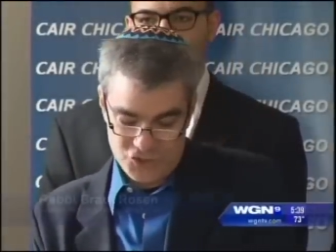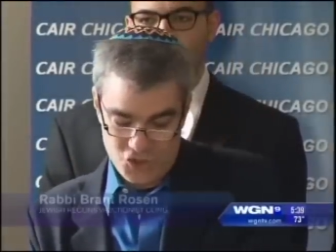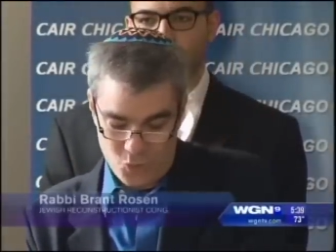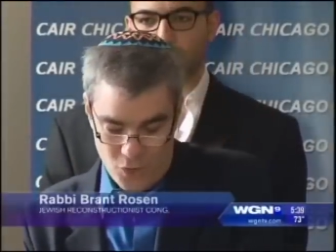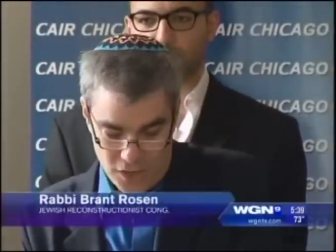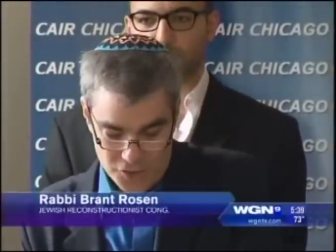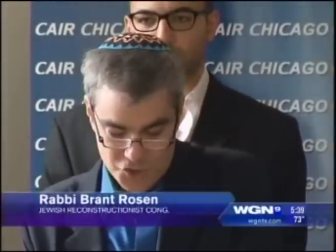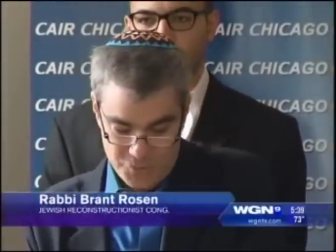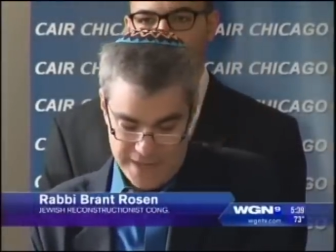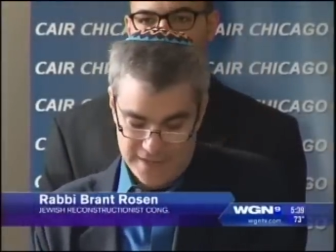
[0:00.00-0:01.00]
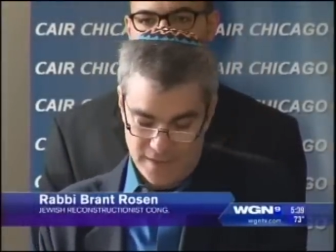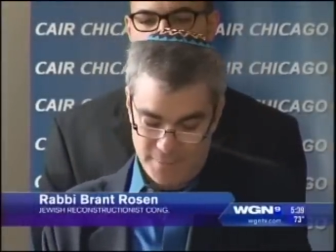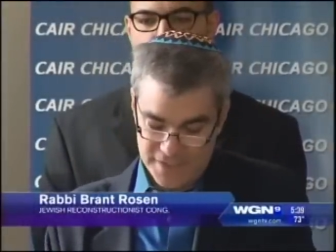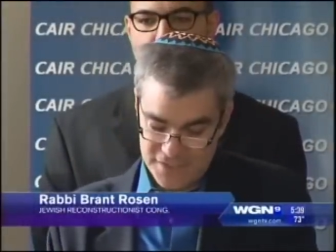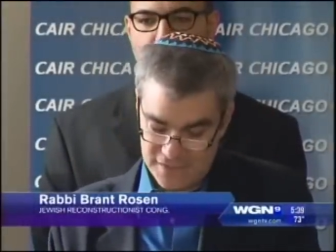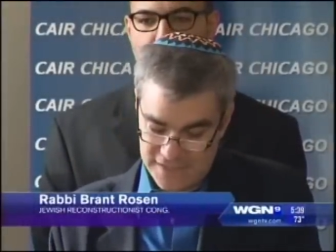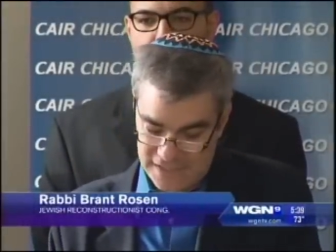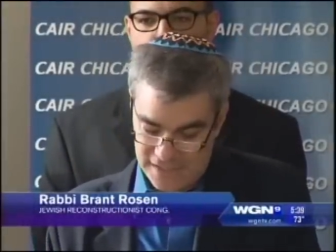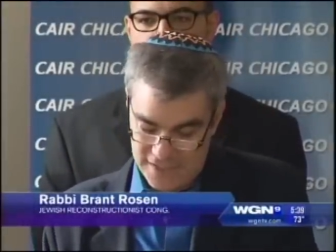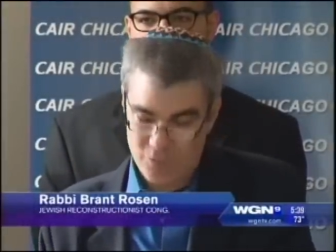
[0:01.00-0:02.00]
Joe Walsh made it abundantly
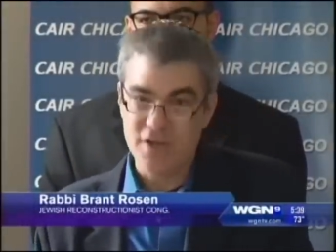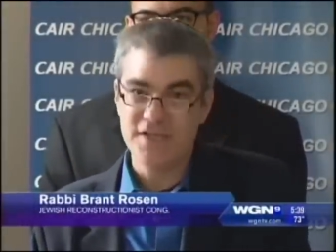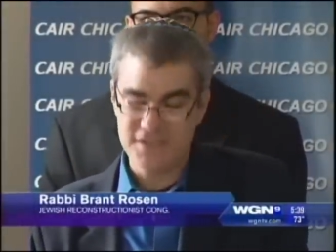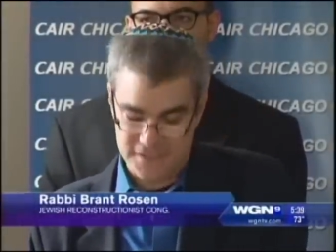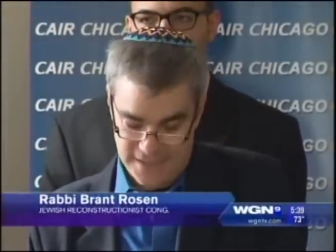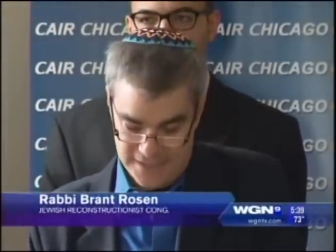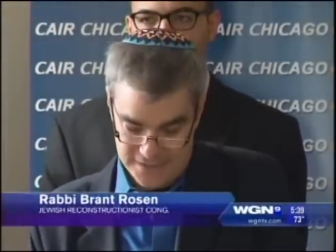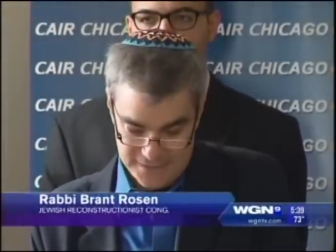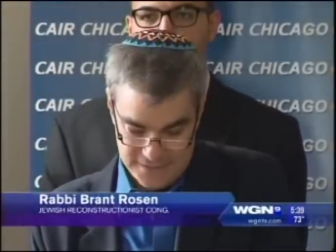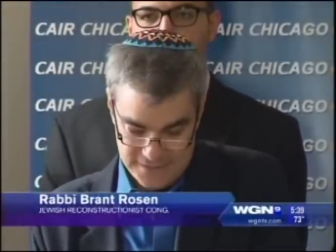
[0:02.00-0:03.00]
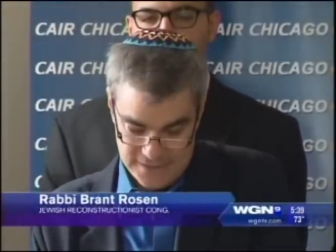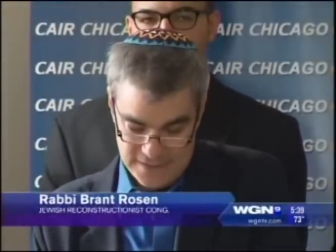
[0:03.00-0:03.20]
clear where he stands.